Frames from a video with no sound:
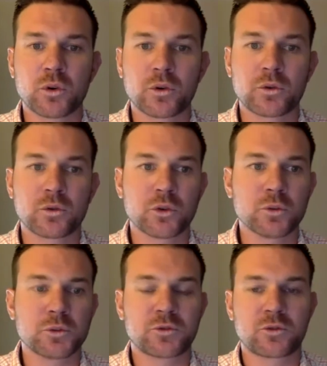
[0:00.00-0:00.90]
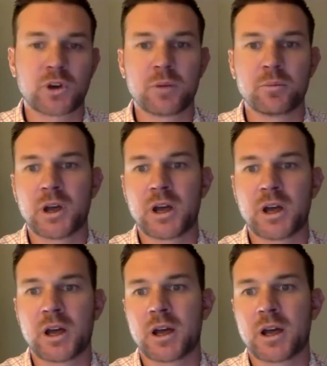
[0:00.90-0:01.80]
groups from
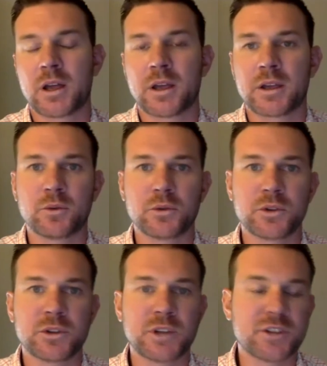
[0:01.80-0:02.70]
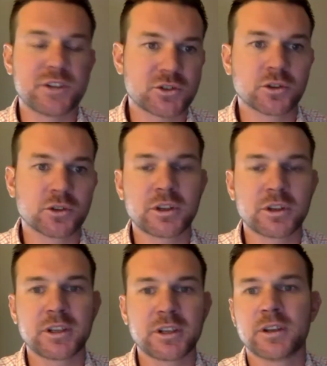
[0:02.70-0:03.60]
additional
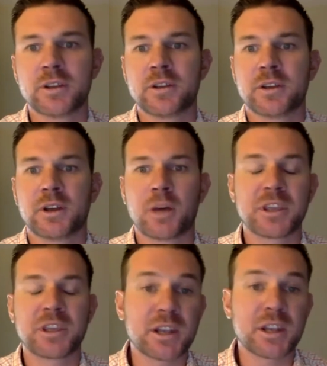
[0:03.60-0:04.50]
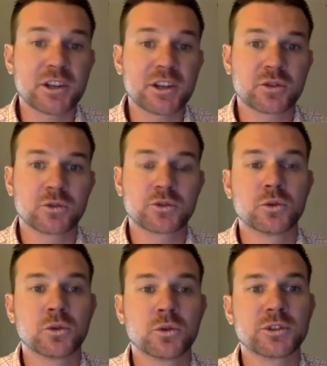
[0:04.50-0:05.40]
learning, again, additional
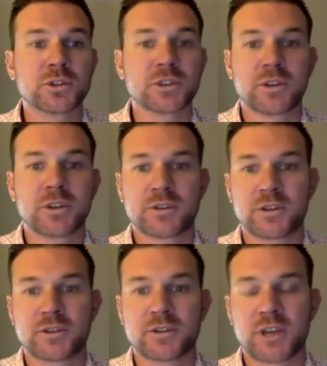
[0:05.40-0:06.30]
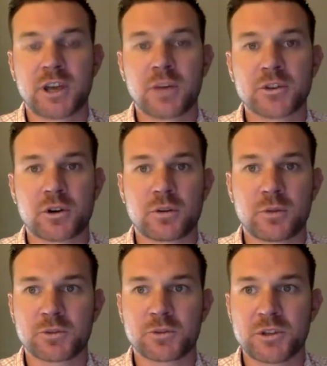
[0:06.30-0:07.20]
tools to help the charter
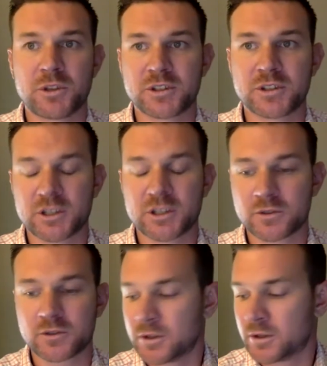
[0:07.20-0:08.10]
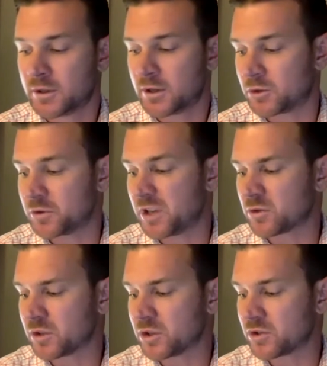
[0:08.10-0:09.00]
members be successful. So Dave's
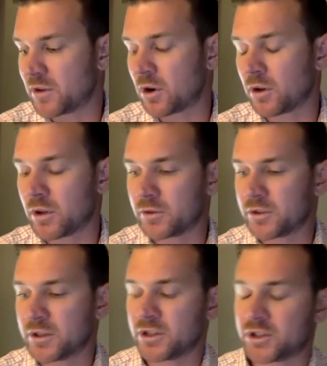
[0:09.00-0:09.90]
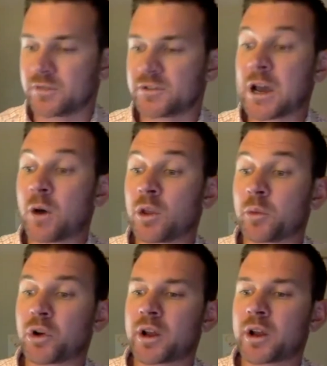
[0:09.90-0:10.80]
really driving all those initiatives. Now on the
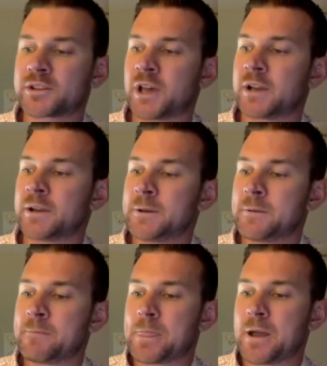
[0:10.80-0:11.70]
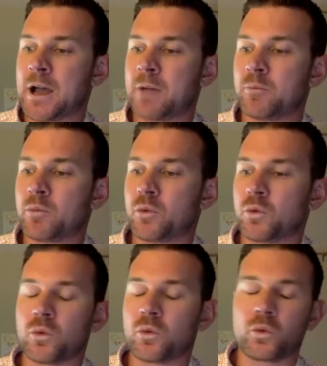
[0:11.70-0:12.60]
product side,
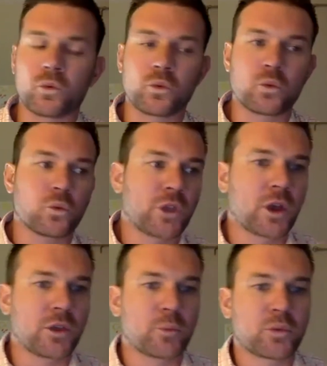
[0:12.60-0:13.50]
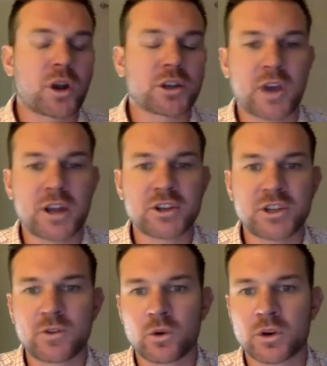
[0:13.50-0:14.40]
the product strategy of
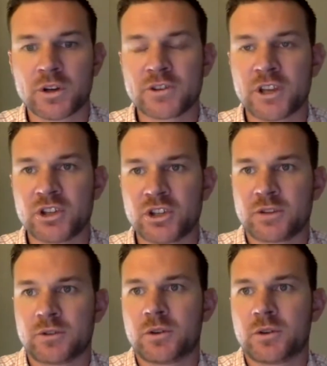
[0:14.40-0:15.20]
the organization,